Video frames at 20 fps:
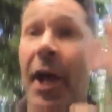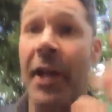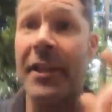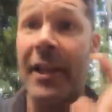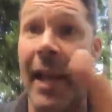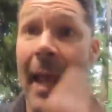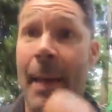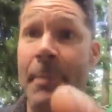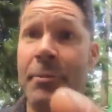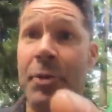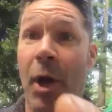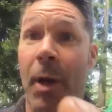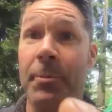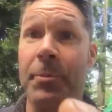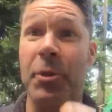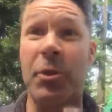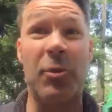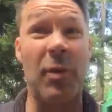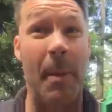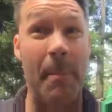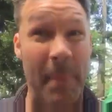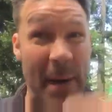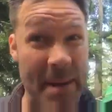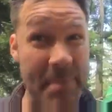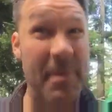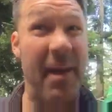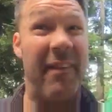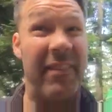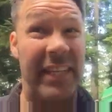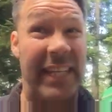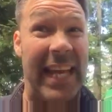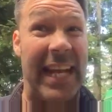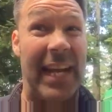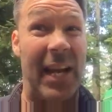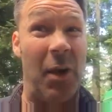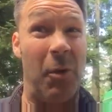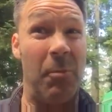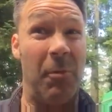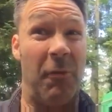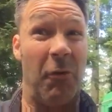got the laptop too, so I might be able to get
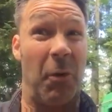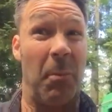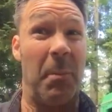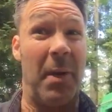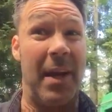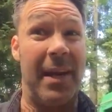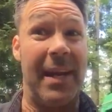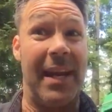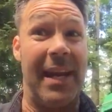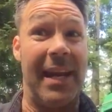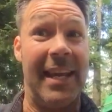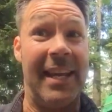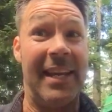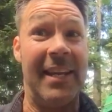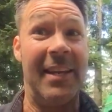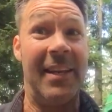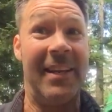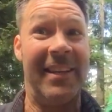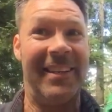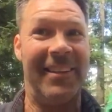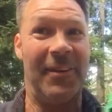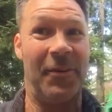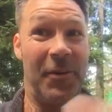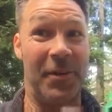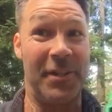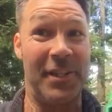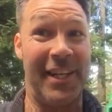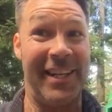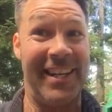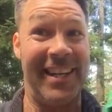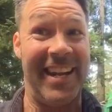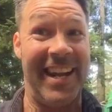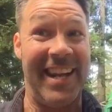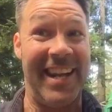it out before Monday or Sunday